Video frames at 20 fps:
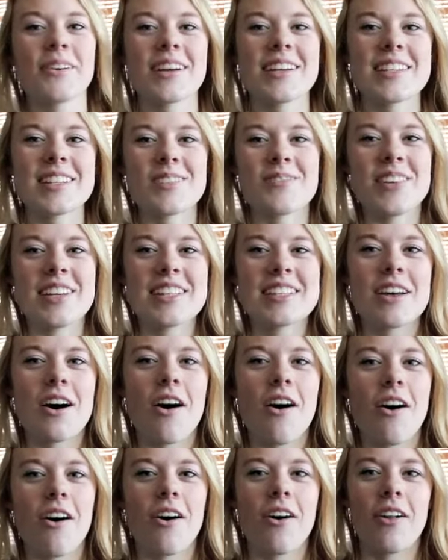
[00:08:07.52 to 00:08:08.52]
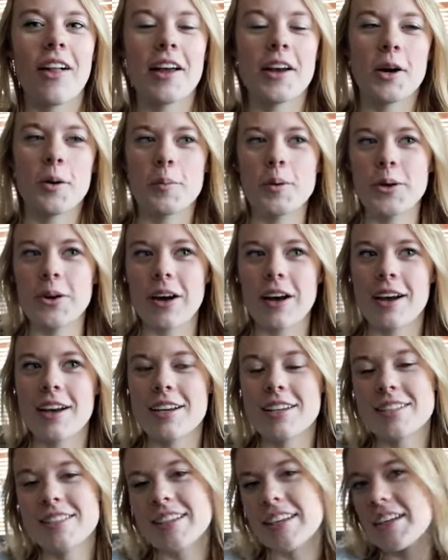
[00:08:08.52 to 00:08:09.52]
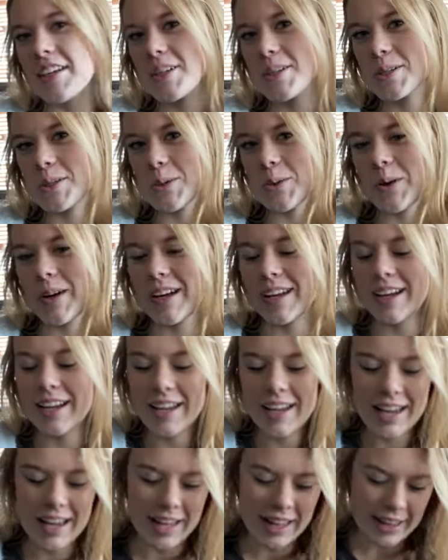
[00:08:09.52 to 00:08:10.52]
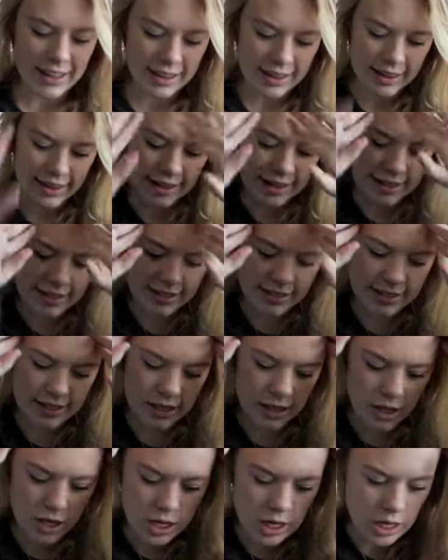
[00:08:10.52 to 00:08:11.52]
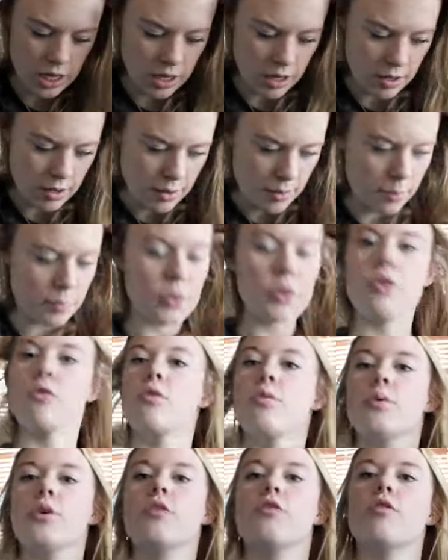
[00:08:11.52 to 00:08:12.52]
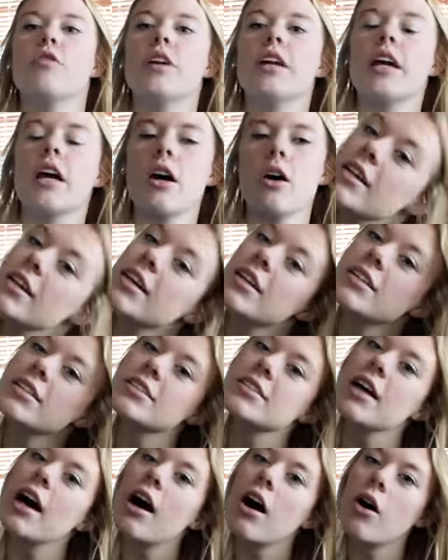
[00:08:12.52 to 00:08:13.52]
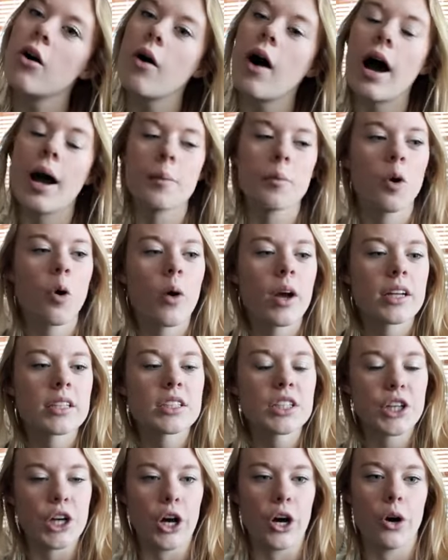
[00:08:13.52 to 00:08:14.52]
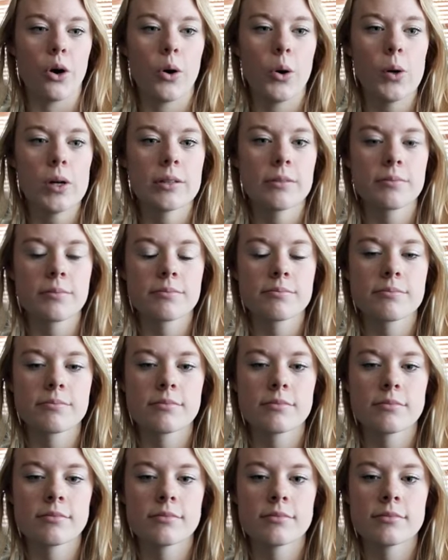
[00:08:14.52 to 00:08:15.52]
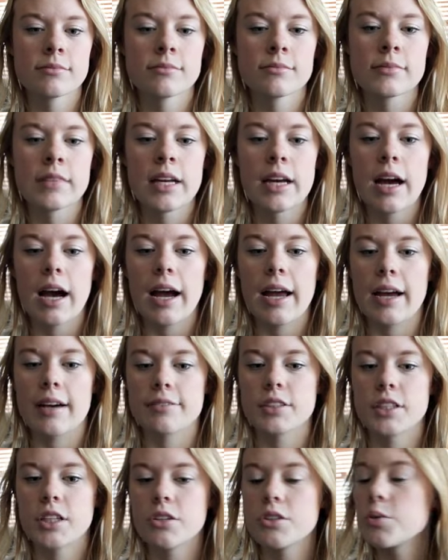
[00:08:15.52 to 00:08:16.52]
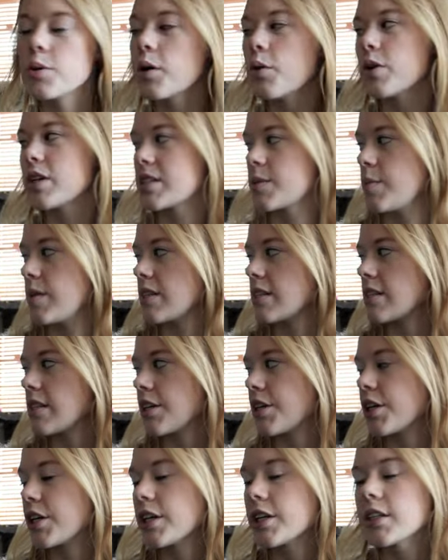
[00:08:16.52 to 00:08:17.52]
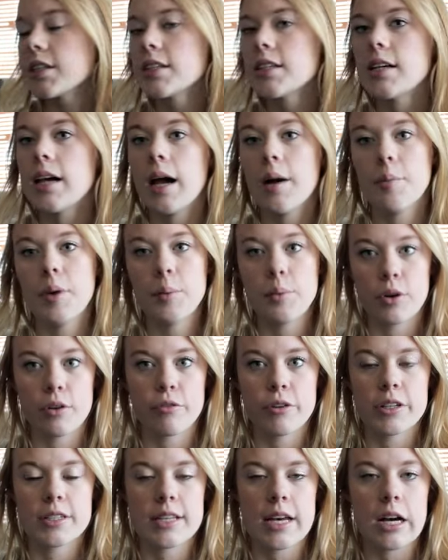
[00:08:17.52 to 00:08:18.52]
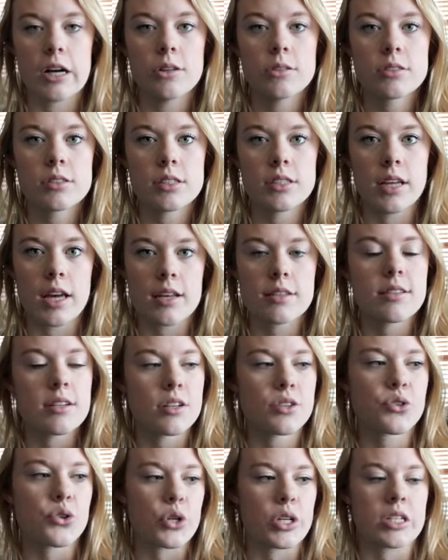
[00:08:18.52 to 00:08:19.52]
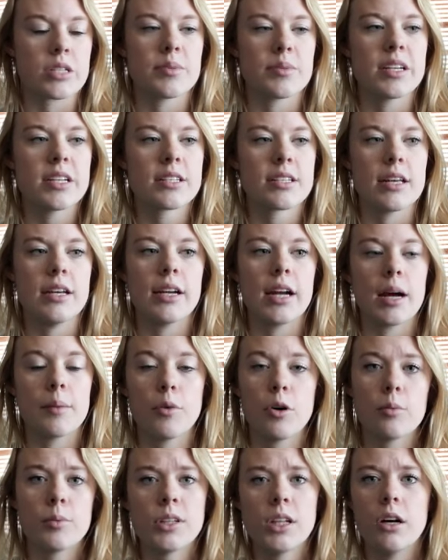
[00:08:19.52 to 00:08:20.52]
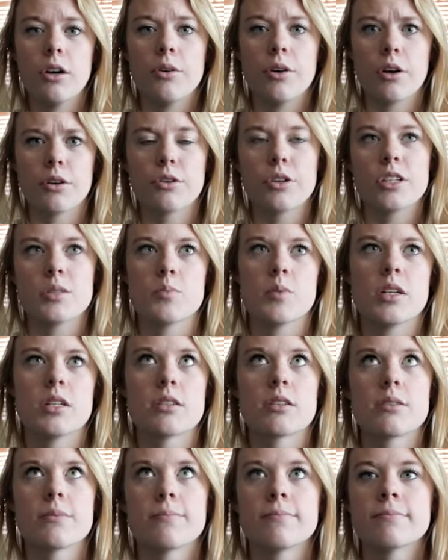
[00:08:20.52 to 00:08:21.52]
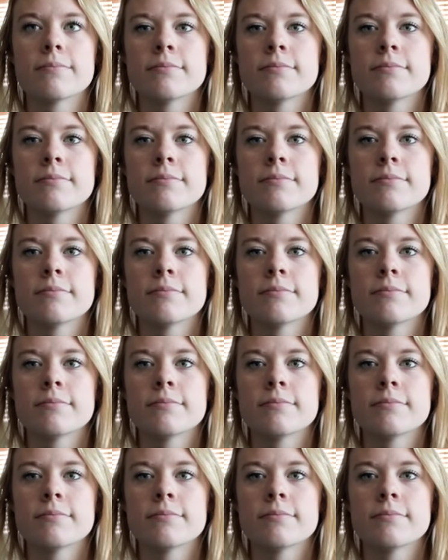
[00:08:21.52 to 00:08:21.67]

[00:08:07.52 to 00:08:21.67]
Christmas haul. I hope you guys enjoyed this beautiful, beautiful video. So I'm going to go I have to go to a Christmas dinner at my boyfriend's house. Yes, it is Christmas and I'm home alone on Christmas.